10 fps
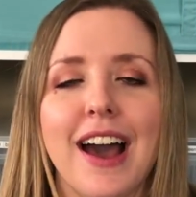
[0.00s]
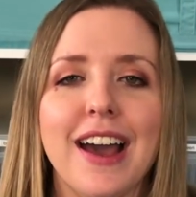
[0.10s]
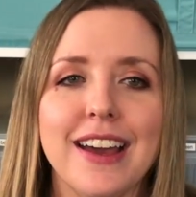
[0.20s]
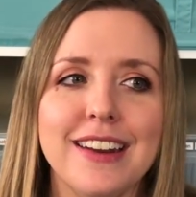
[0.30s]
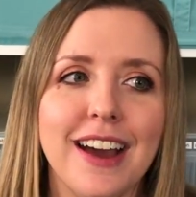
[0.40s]

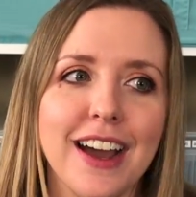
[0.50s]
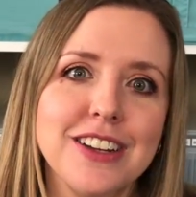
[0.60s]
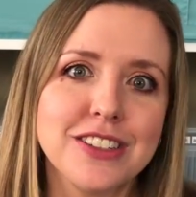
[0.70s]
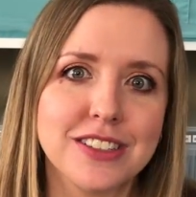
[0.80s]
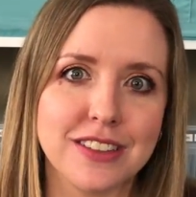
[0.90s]
And I
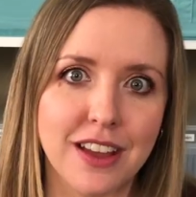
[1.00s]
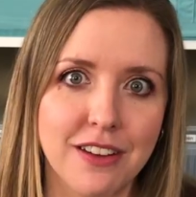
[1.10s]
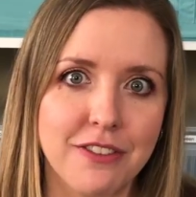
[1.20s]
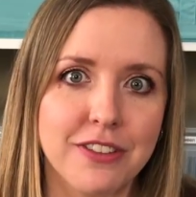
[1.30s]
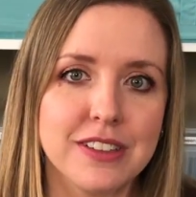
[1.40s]
just
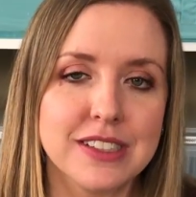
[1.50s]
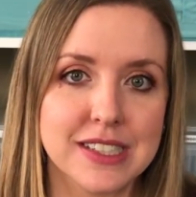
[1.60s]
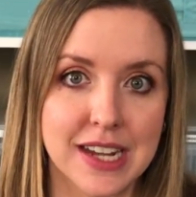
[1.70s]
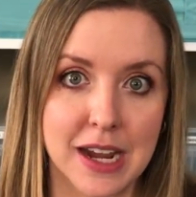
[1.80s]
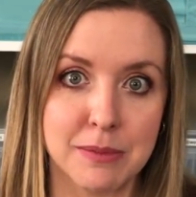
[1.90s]
love
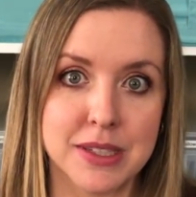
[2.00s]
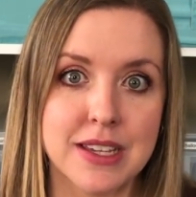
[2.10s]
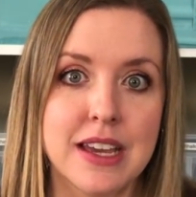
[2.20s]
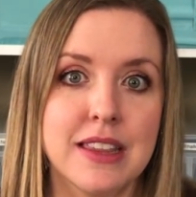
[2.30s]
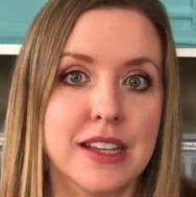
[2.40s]
stamps.
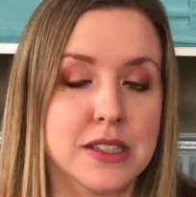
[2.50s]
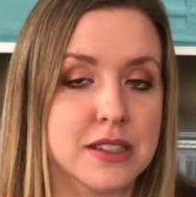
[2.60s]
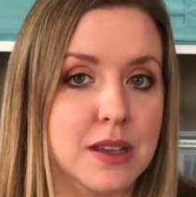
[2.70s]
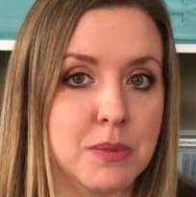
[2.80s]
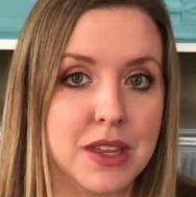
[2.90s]
That's
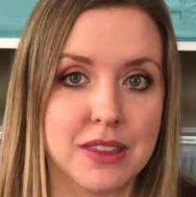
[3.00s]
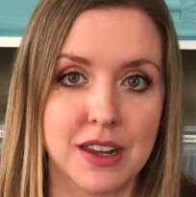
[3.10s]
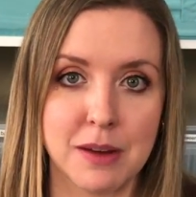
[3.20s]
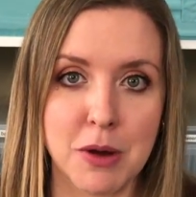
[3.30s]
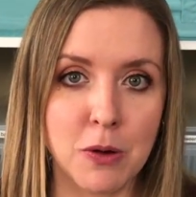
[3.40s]
something
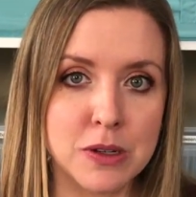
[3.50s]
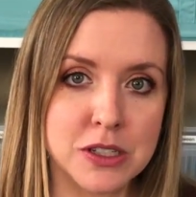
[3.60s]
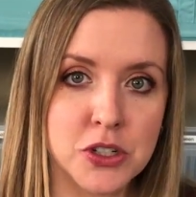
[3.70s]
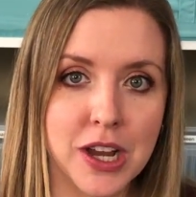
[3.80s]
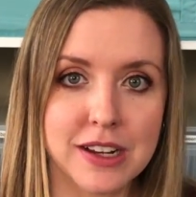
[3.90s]
that I'm always
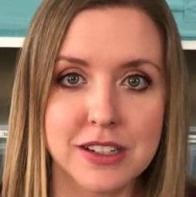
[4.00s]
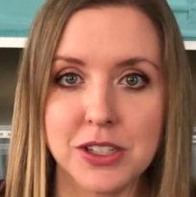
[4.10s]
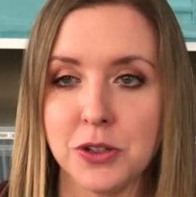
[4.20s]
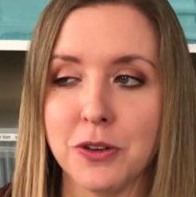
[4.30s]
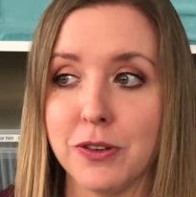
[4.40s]
attracted
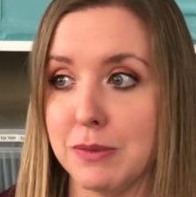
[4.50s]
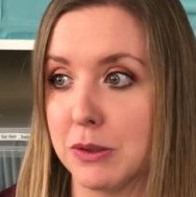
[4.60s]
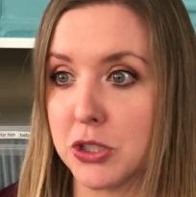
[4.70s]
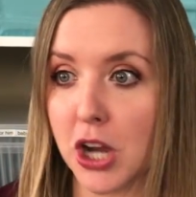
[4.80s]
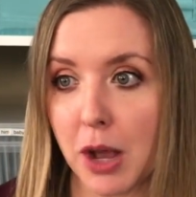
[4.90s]
to. If I'm
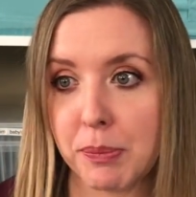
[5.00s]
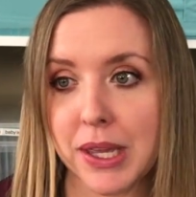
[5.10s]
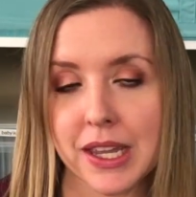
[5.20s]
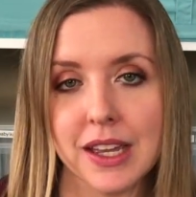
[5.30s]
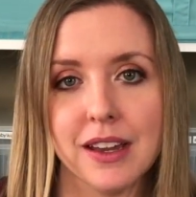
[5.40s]
out
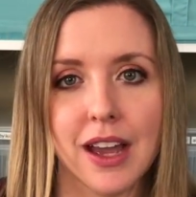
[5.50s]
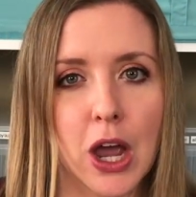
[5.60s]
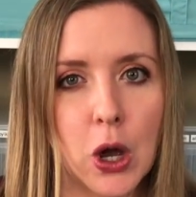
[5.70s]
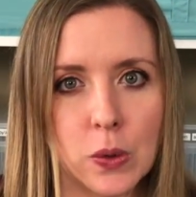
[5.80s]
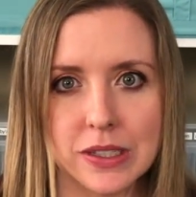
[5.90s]
shopping,
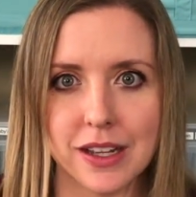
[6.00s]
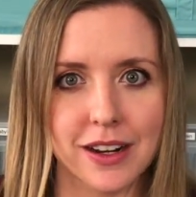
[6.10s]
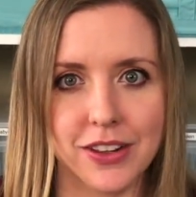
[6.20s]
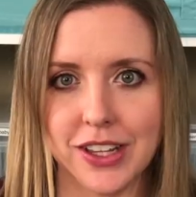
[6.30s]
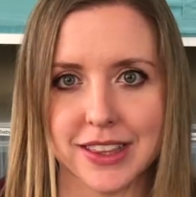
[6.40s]
I always
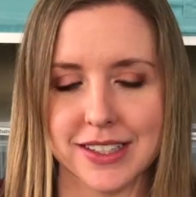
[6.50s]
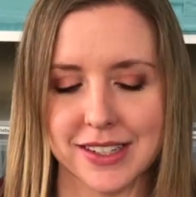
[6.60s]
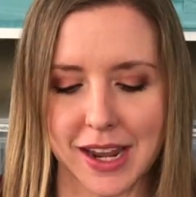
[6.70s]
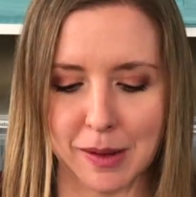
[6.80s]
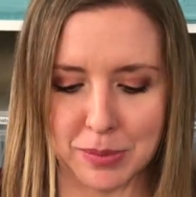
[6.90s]
gotta look at the
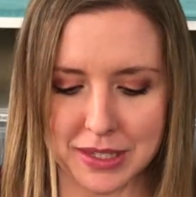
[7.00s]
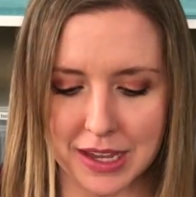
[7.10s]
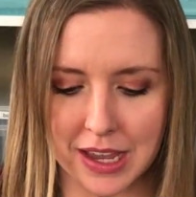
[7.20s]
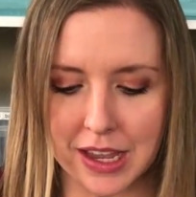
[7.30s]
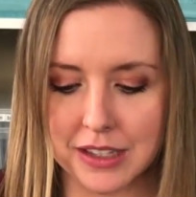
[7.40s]
stamps.
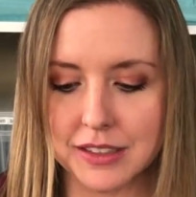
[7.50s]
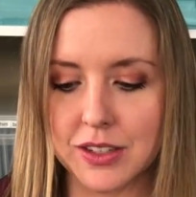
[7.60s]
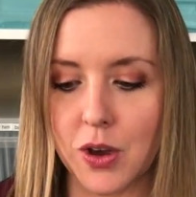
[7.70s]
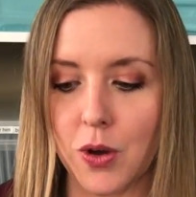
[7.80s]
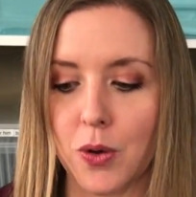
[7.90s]

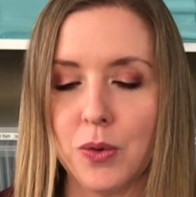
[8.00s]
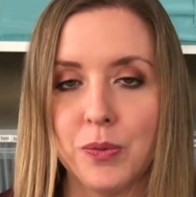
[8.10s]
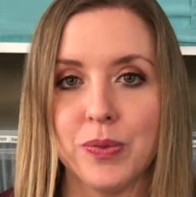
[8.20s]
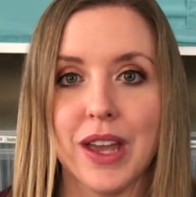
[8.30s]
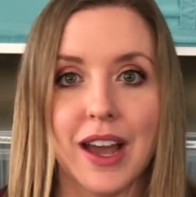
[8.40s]
So
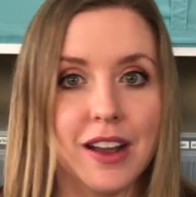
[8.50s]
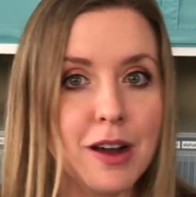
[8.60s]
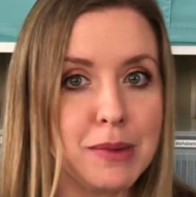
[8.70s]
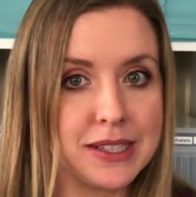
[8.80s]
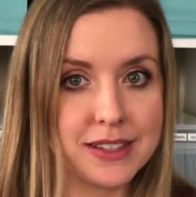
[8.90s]
I
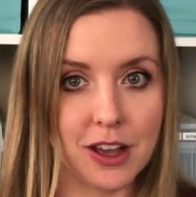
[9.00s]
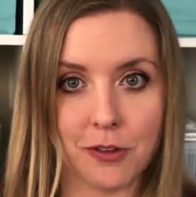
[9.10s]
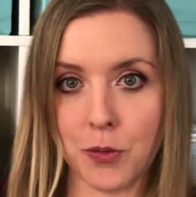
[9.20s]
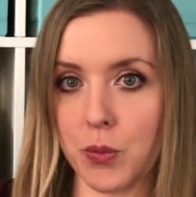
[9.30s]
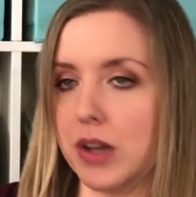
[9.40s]
got
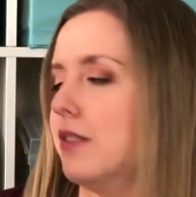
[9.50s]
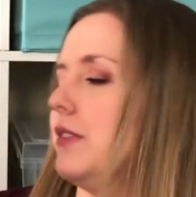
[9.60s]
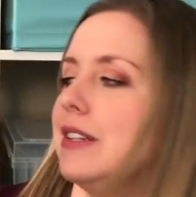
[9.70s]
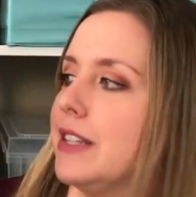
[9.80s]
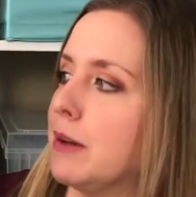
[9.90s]
myself one of
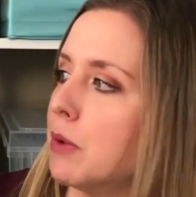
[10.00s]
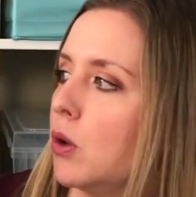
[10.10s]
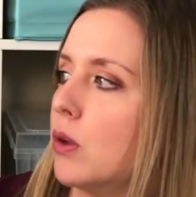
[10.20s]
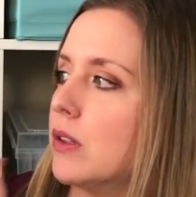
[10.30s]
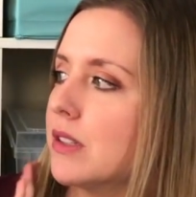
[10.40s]
the Tim
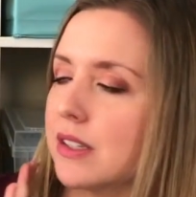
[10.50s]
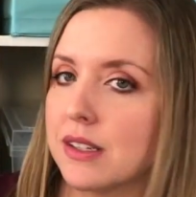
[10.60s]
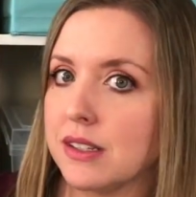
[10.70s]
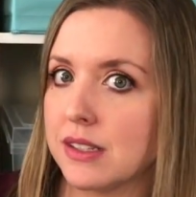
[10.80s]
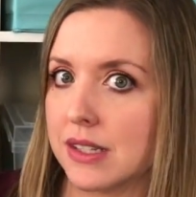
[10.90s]
Holtz
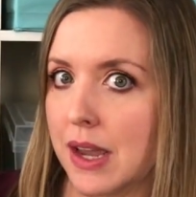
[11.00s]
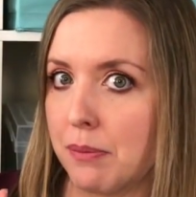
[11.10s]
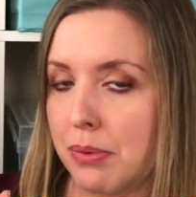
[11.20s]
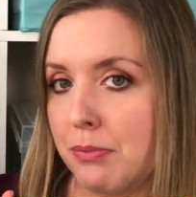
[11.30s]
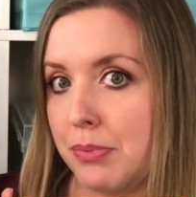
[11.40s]

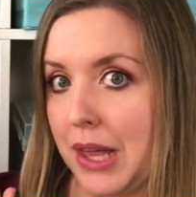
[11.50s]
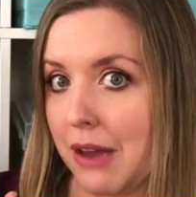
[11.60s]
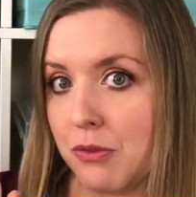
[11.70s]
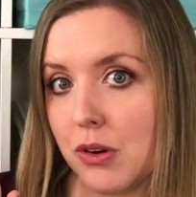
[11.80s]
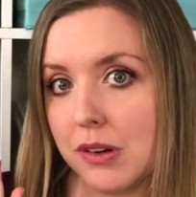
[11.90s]
stamp
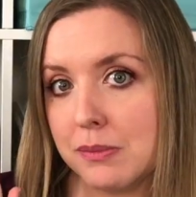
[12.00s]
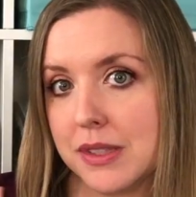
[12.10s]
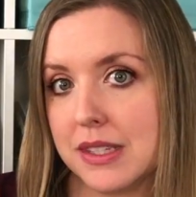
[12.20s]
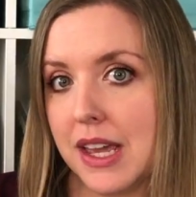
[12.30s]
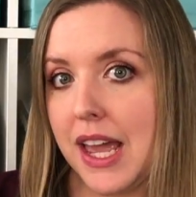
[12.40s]

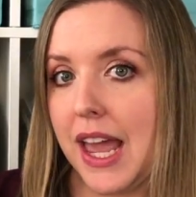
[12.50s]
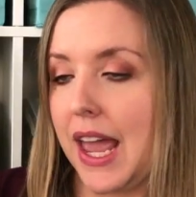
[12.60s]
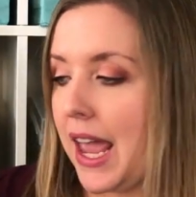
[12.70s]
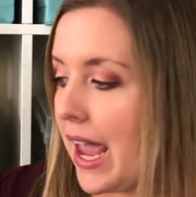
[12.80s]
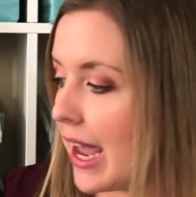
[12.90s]
platforms,
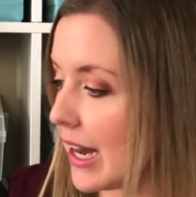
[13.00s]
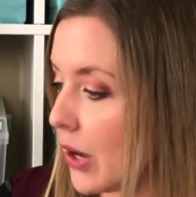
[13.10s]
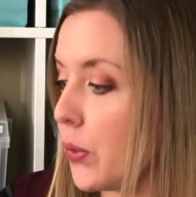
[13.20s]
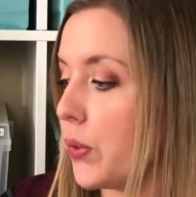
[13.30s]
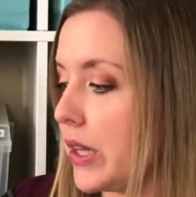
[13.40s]
and I
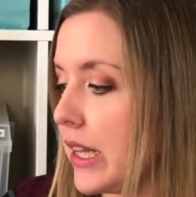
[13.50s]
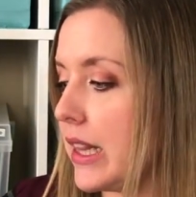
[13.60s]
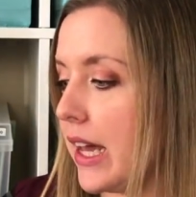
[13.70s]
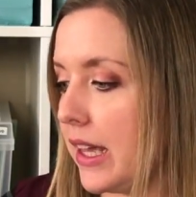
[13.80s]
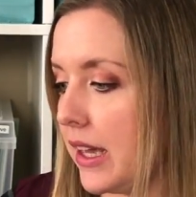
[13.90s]
really
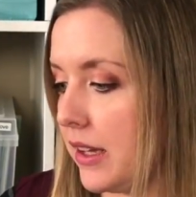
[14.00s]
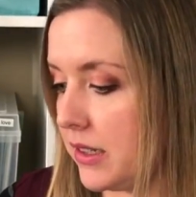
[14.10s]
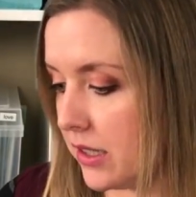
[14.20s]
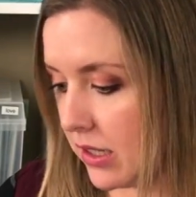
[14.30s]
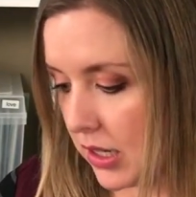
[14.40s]
like it.